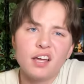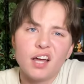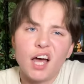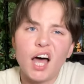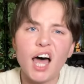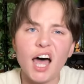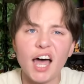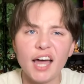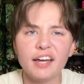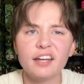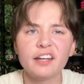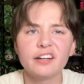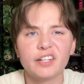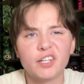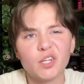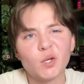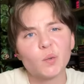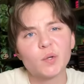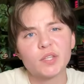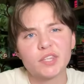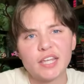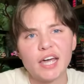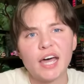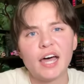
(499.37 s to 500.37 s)
I, I could deal
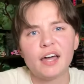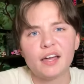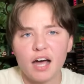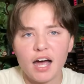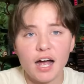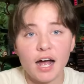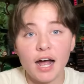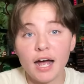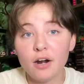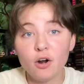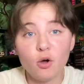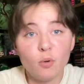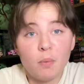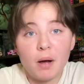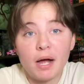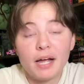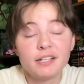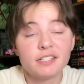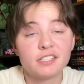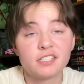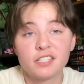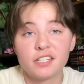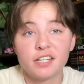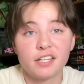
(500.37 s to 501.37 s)
with that. I, I don't
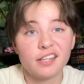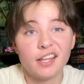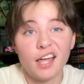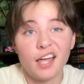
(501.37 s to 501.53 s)
mind seeing